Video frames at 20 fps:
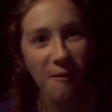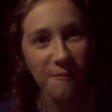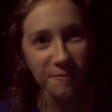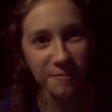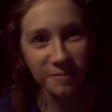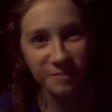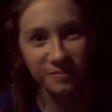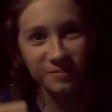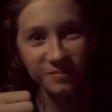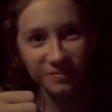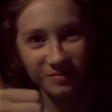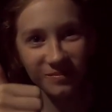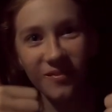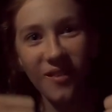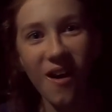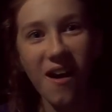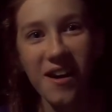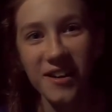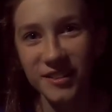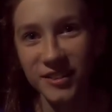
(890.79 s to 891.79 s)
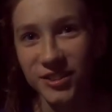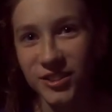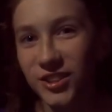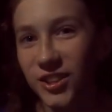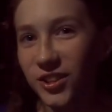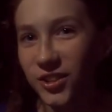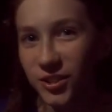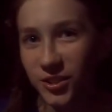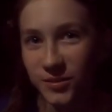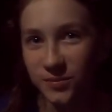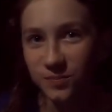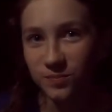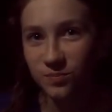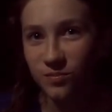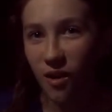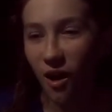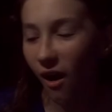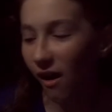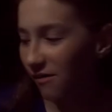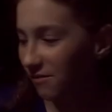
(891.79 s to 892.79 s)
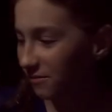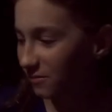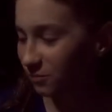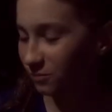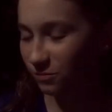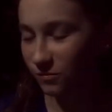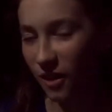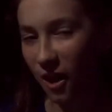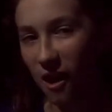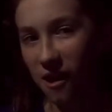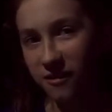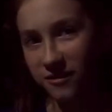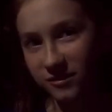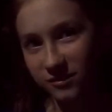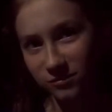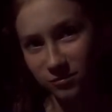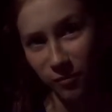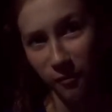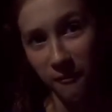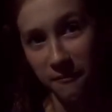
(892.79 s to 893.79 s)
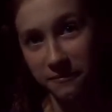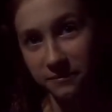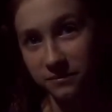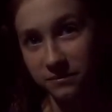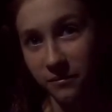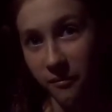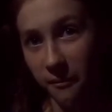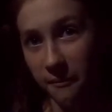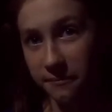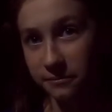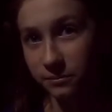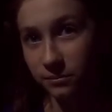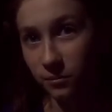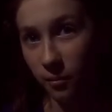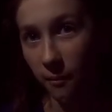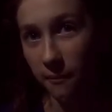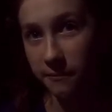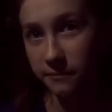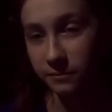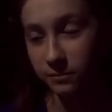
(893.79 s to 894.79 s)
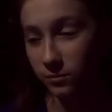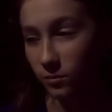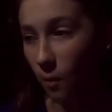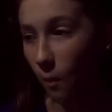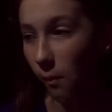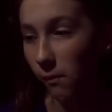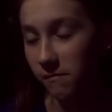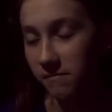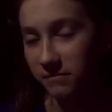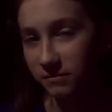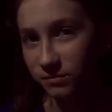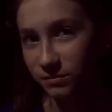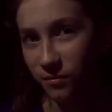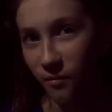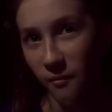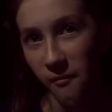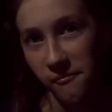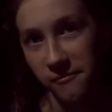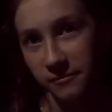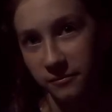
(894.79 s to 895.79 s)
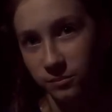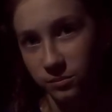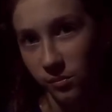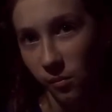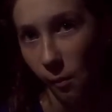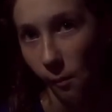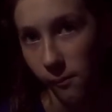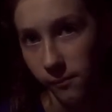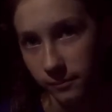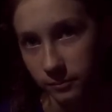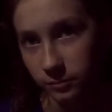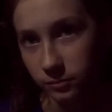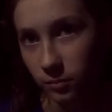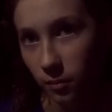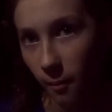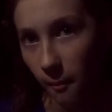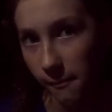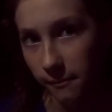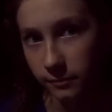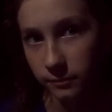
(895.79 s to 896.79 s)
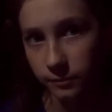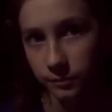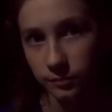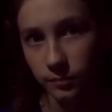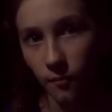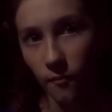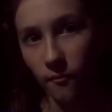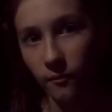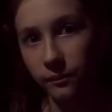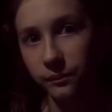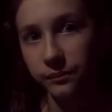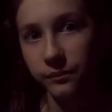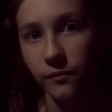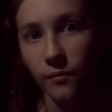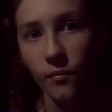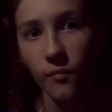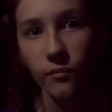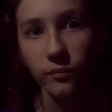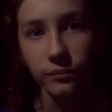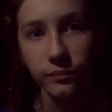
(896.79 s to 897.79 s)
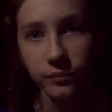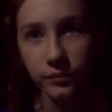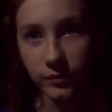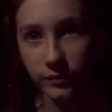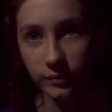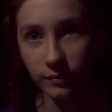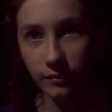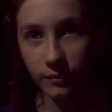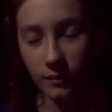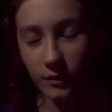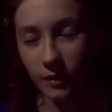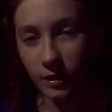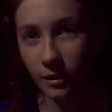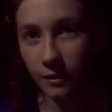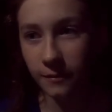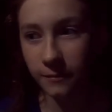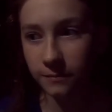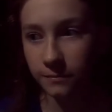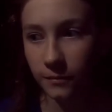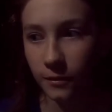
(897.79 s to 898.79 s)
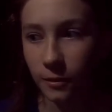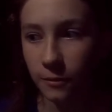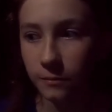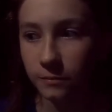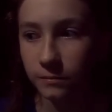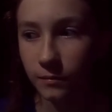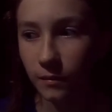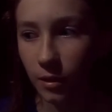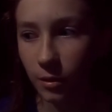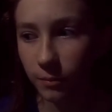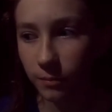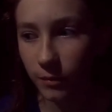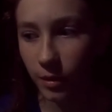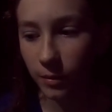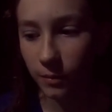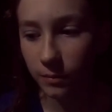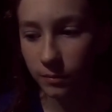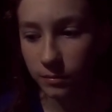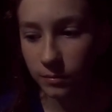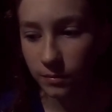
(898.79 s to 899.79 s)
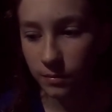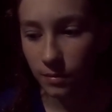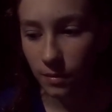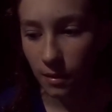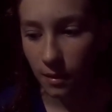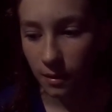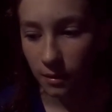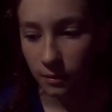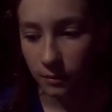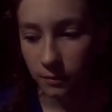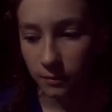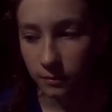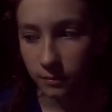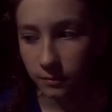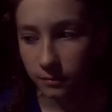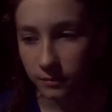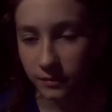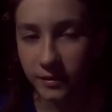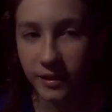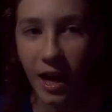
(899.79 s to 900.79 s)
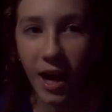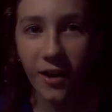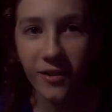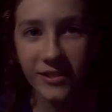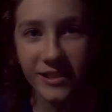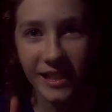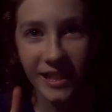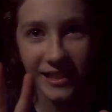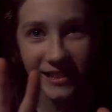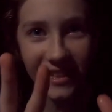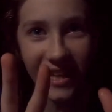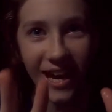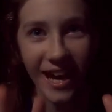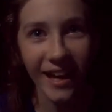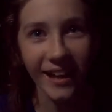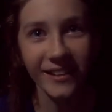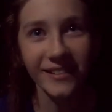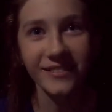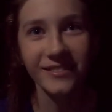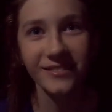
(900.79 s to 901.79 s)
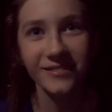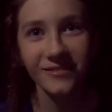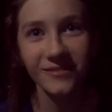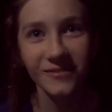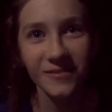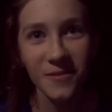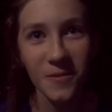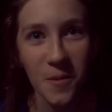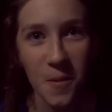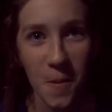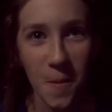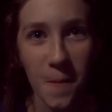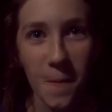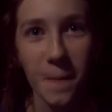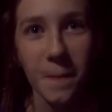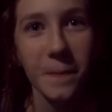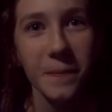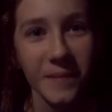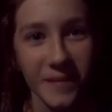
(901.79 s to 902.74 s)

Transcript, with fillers: Mm. All right, on a scale of 1 to 10, where 1 is like it's the worst onion ring you've ever had, and 10 is like it's changed your life forever. I would say 10. It's changed your life.